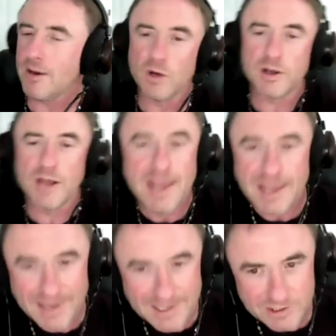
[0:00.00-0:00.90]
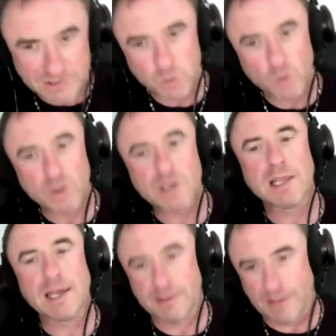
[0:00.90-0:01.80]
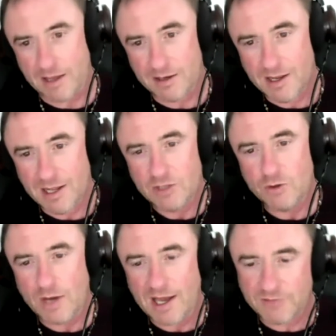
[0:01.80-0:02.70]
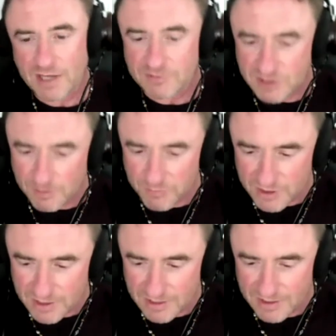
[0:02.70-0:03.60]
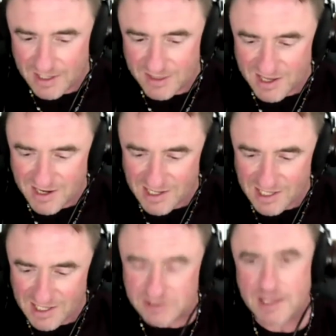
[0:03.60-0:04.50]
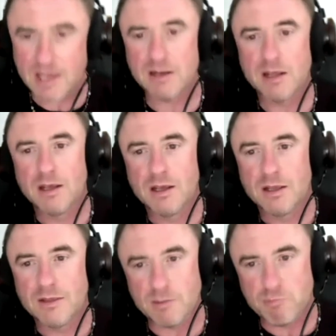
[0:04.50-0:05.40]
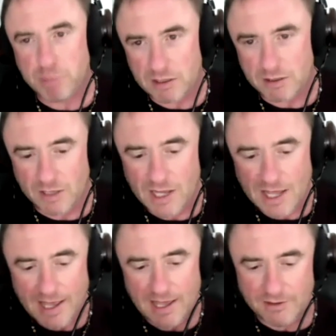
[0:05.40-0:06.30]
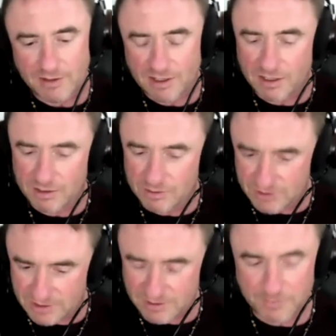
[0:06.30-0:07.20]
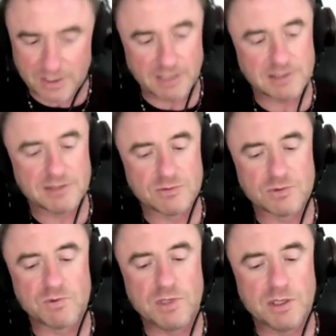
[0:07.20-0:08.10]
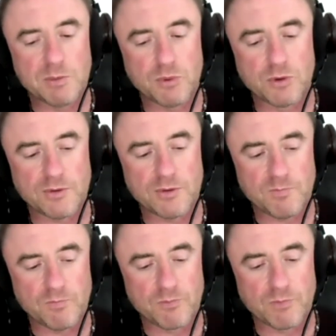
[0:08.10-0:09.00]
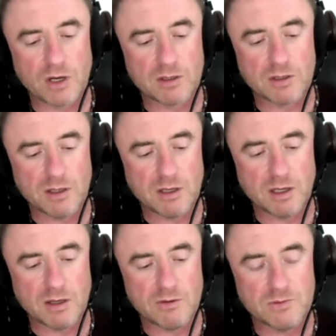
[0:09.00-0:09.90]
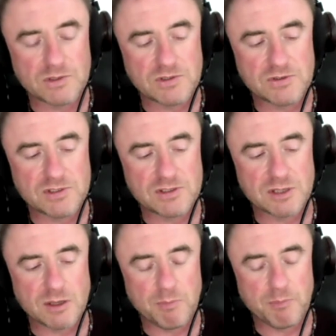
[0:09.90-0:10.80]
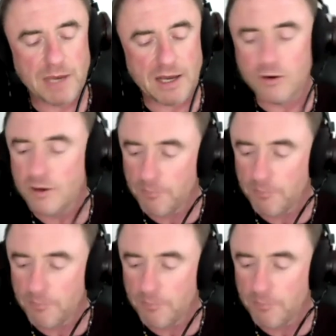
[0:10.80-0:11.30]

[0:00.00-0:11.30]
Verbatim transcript: one. It doesn't work like that. You have to have something that, that, that hits that, that button. And you said something else that was really important, Martin, uh, which is about